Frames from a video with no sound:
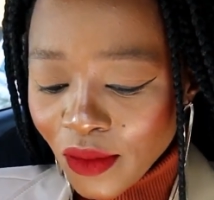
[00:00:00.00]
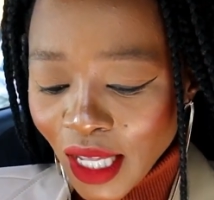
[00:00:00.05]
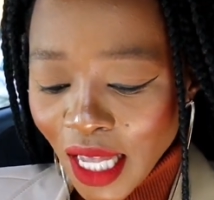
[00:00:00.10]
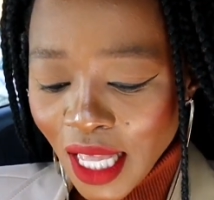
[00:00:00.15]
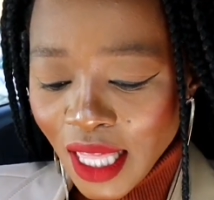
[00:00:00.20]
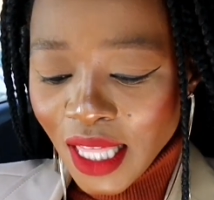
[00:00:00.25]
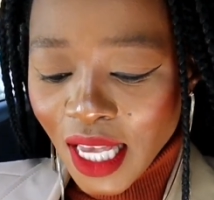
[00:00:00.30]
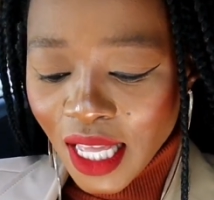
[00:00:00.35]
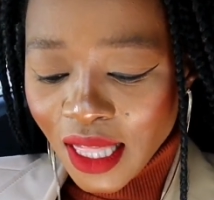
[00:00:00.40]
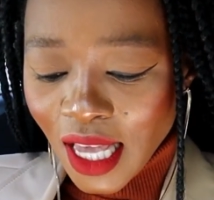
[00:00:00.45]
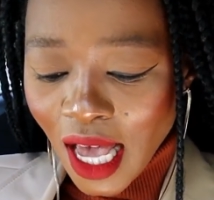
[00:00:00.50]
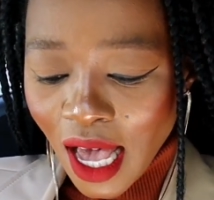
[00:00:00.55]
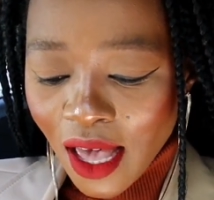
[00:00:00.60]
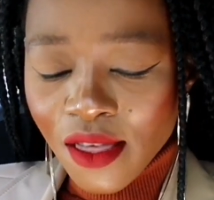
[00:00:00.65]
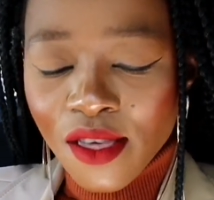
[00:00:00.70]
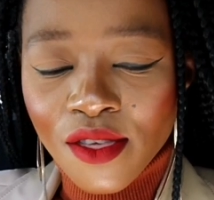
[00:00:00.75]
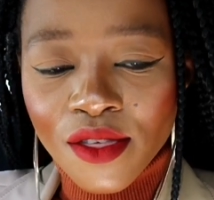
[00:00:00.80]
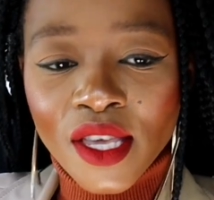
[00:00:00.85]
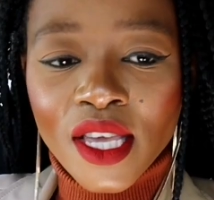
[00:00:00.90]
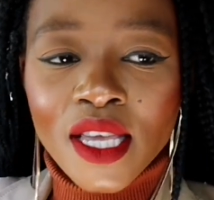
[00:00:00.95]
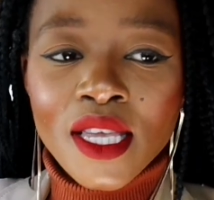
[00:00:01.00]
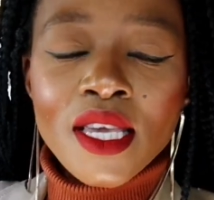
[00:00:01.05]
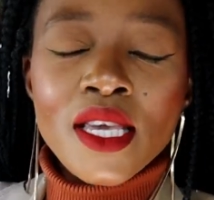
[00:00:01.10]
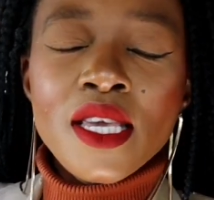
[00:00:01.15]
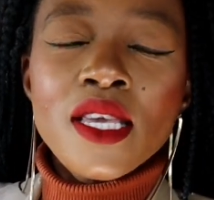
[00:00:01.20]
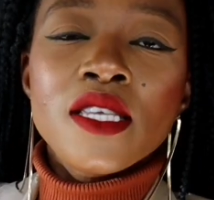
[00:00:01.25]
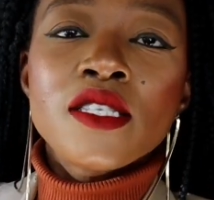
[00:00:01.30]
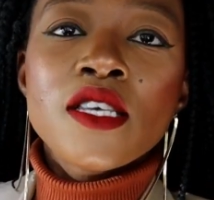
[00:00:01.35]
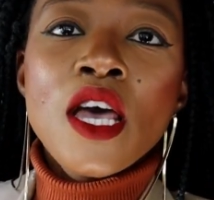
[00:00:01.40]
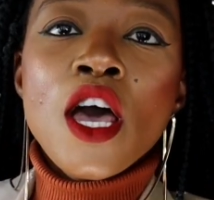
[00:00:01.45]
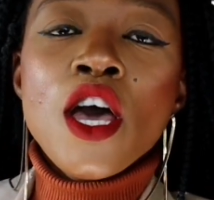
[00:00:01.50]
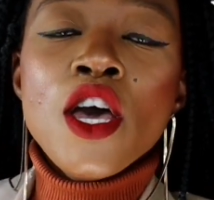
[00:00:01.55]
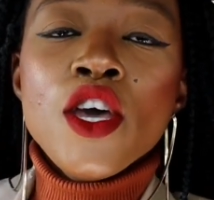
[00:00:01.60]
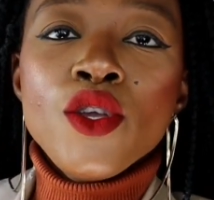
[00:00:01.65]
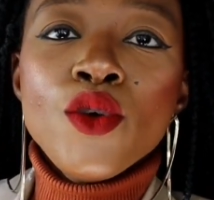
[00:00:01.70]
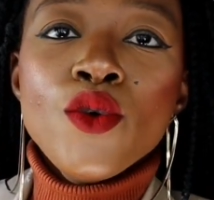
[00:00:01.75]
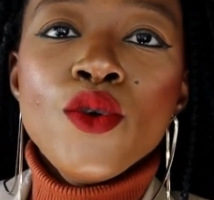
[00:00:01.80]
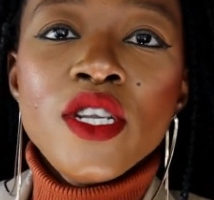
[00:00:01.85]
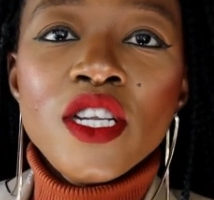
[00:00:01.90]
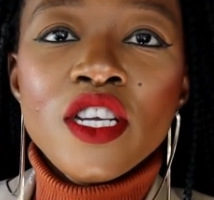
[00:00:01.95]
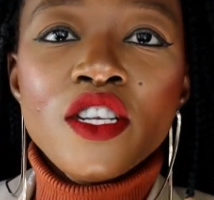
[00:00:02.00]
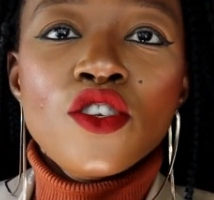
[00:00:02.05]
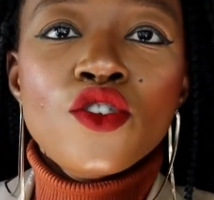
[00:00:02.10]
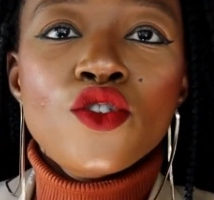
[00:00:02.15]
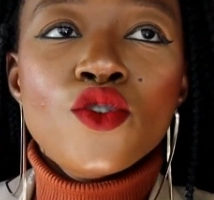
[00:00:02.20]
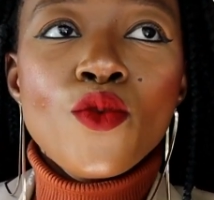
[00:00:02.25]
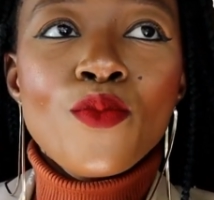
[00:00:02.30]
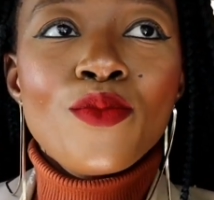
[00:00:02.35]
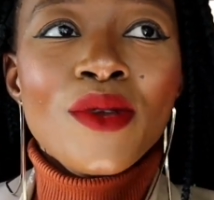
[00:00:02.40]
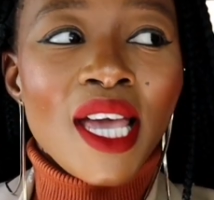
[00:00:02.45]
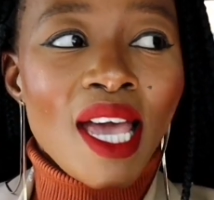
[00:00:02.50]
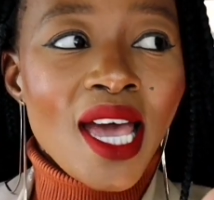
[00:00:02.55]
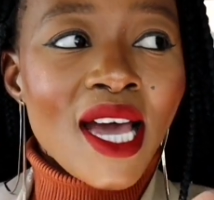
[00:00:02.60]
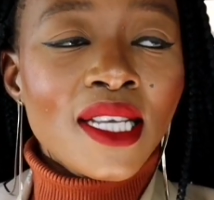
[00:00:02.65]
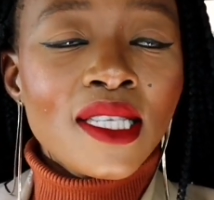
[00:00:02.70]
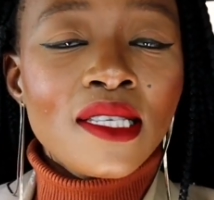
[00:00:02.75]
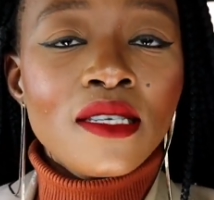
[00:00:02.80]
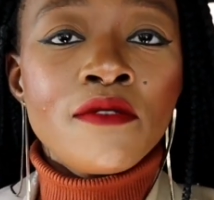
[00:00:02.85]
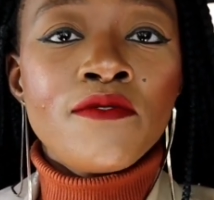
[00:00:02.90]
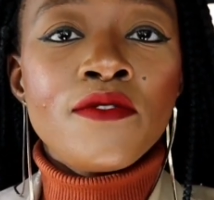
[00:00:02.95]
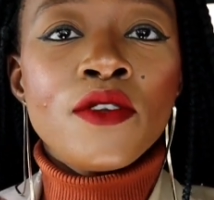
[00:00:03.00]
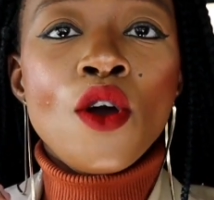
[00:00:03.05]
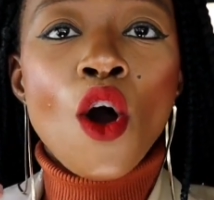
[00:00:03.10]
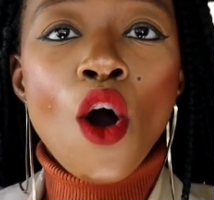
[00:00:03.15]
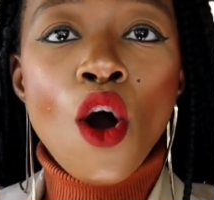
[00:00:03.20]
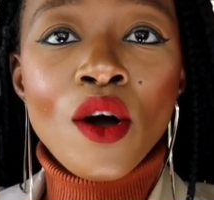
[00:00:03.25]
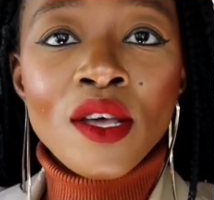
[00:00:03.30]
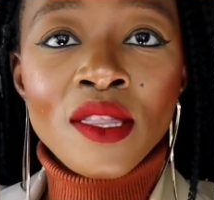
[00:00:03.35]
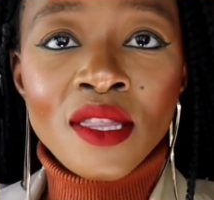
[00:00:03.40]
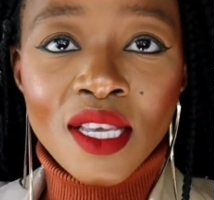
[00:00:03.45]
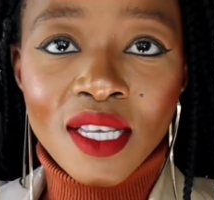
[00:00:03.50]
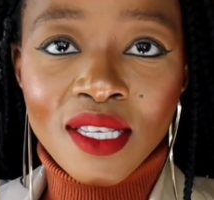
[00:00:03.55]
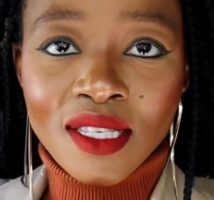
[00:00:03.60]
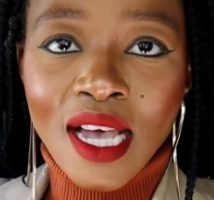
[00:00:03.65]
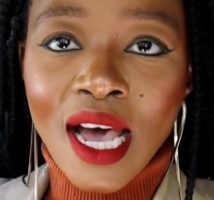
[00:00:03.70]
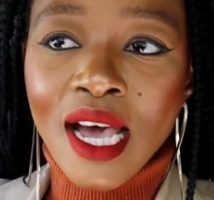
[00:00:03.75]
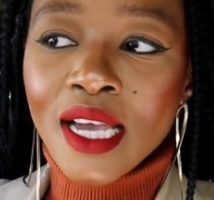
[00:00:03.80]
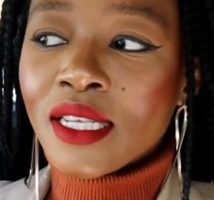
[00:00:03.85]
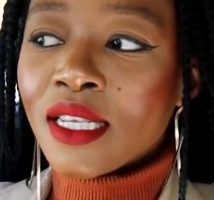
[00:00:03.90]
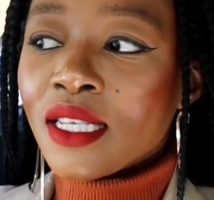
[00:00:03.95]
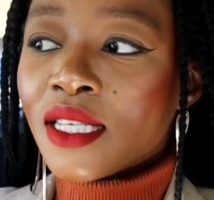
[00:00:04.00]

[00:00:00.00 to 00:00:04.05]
And then the other thing is you need to be actively on the site,